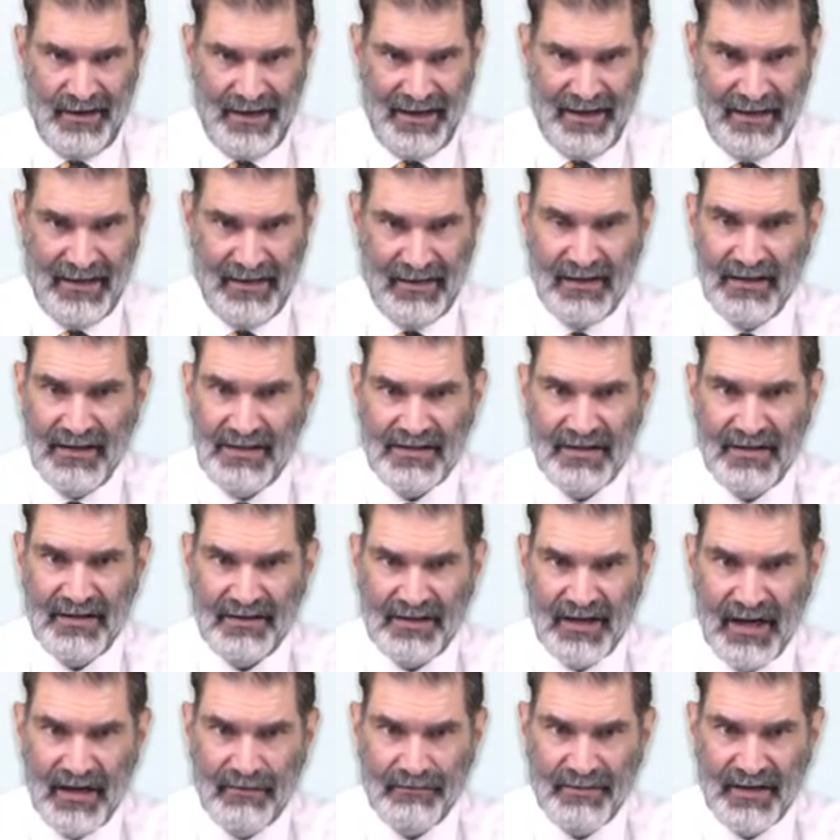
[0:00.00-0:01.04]
listed
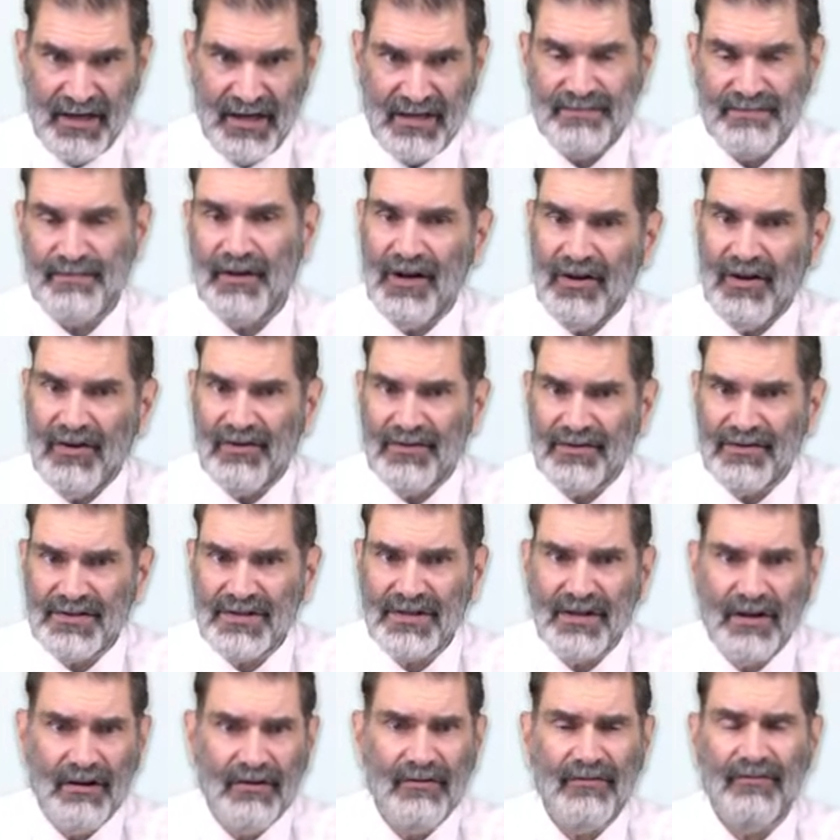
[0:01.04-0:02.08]
companies, but
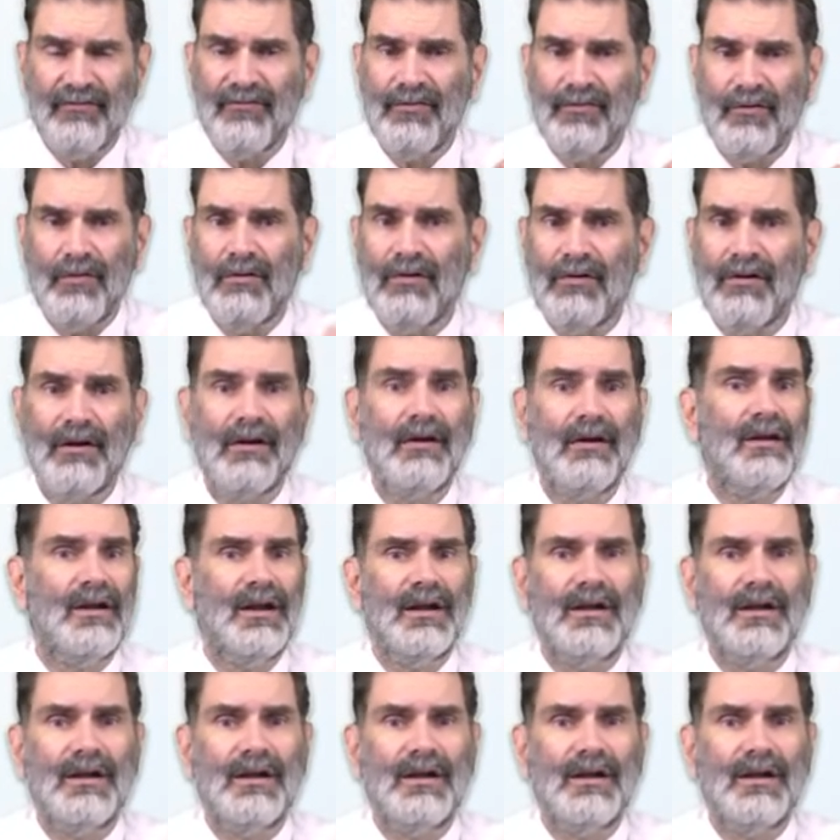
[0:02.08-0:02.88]
also for